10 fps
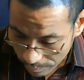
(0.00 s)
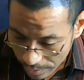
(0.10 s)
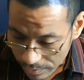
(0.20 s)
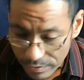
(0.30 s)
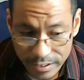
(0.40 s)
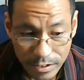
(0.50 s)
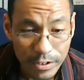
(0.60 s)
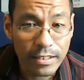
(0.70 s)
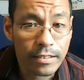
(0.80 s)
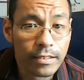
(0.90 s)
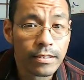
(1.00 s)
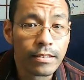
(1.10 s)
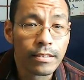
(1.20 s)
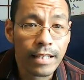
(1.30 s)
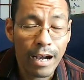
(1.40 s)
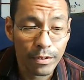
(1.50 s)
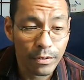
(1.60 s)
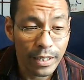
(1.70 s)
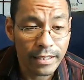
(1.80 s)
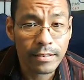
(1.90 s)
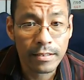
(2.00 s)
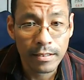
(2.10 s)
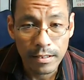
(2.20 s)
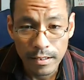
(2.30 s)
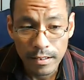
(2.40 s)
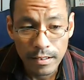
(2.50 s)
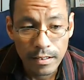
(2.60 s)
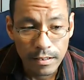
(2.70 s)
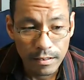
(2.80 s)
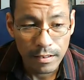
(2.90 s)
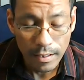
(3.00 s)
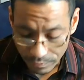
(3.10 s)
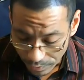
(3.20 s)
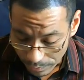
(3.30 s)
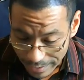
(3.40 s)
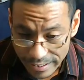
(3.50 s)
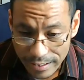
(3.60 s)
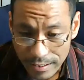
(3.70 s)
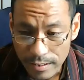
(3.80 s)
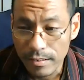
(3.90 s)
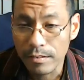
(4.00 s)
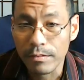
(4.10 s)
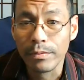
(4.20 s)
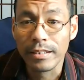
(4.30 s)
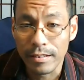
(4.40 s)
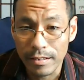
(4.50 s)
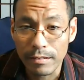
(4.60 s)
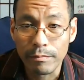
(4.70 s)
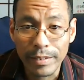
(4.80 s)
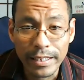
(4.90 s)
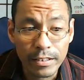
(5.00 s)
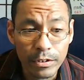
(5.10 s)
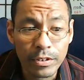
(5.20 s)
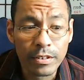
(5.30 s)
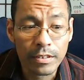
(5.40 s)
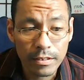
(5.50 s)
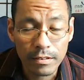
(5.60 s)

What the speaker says: the resources that were raised for me will be used